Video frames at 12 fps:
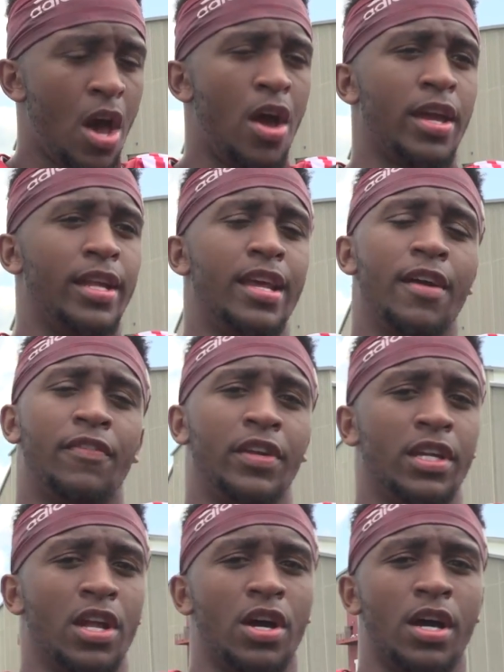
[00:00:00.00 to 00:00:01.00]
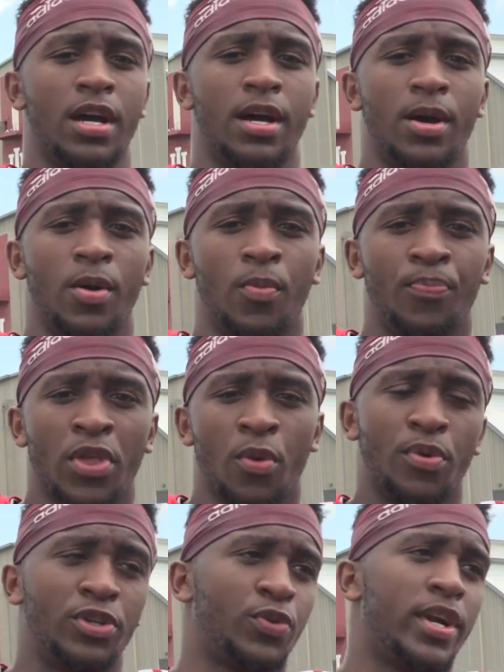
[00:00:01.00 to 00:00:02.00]
Oh yeah, definitely. You know, um,
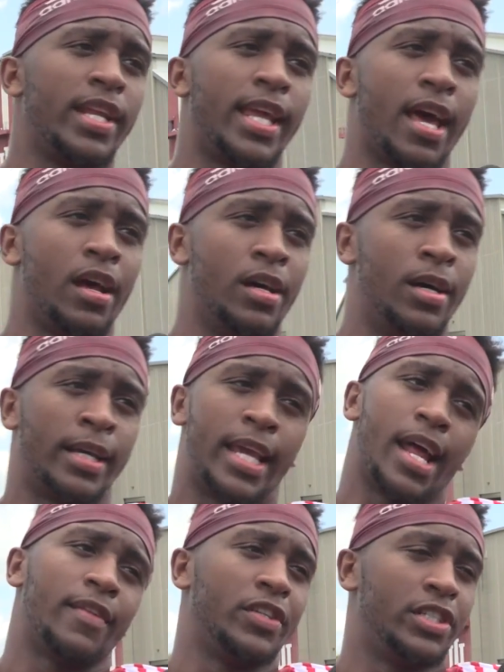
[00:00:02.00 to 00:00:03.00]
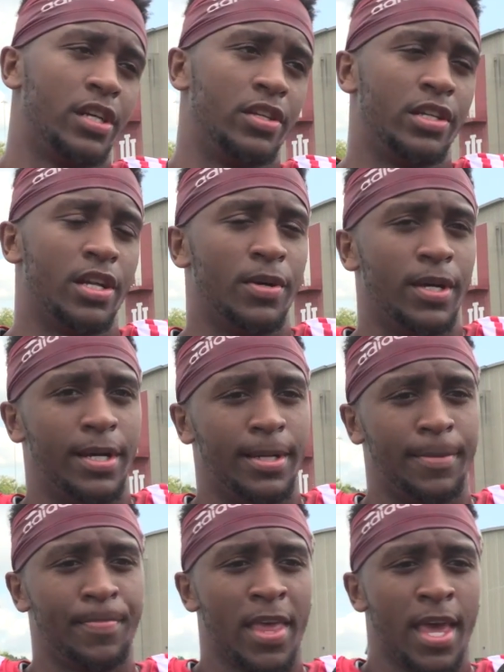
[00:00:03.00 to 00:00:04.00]
we was ready to get, uh, get after each other. You know
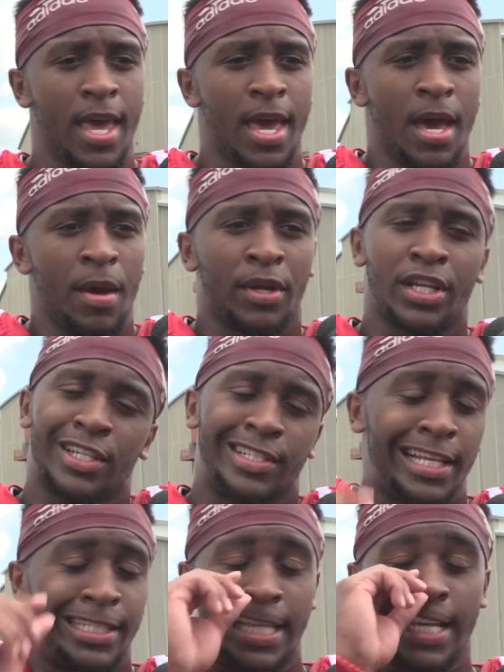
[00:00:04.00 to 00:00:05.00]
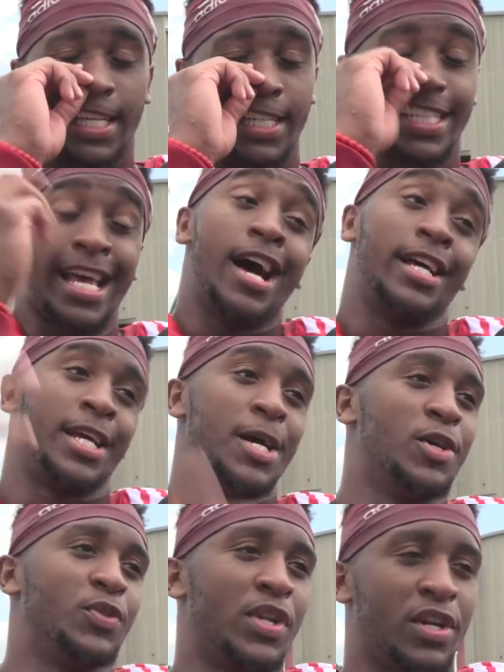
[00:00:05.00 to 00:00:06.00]
uh, that's that's that's how it
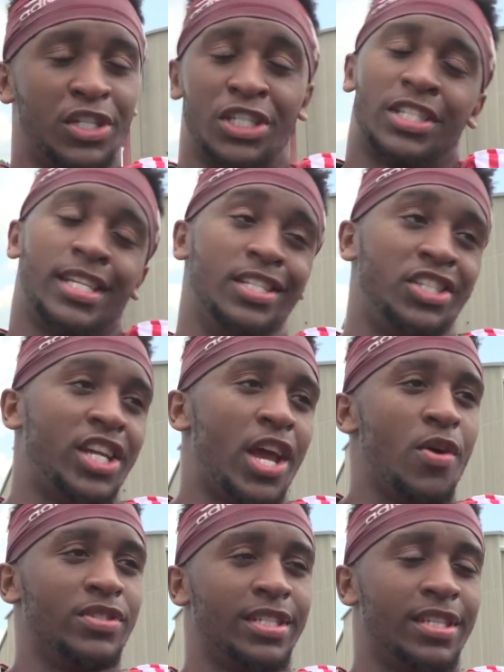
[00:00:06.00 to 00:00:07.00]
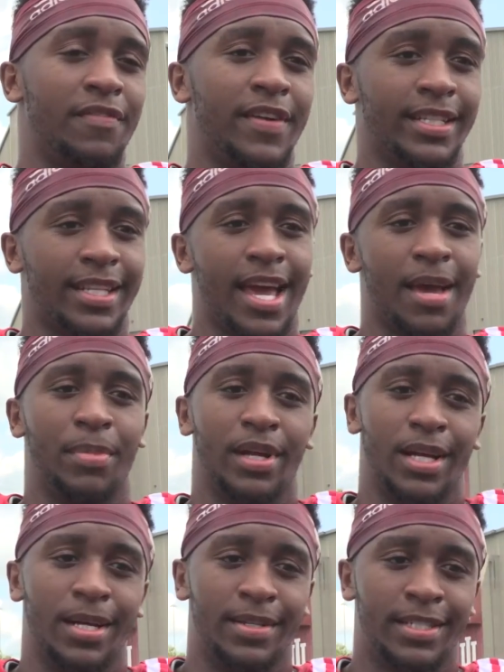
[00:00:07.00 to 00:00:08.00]
goes when you're just in shells and stuff like that. But
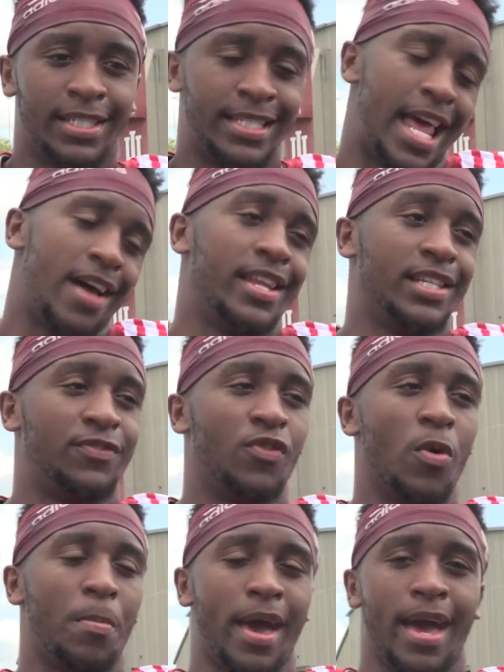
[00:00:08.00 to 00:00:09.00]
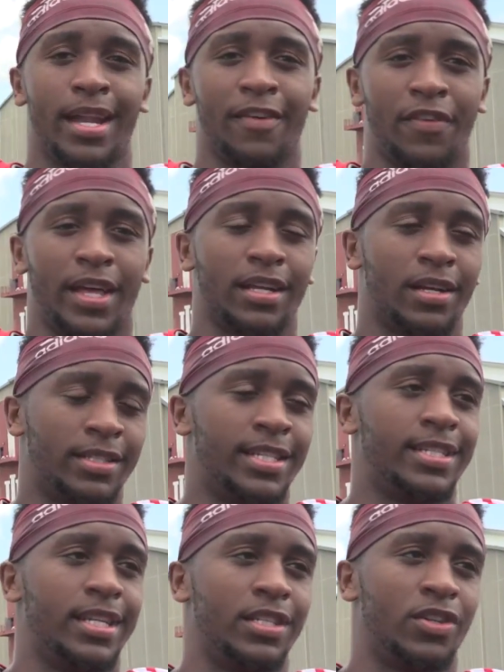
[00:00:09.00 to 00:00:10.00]
uh, now that it's full pad, I feel like
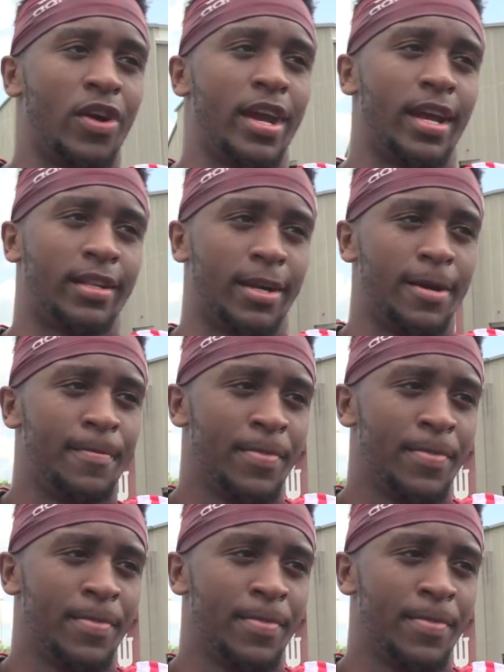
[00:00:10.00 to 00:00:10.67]
artisticity is great out there.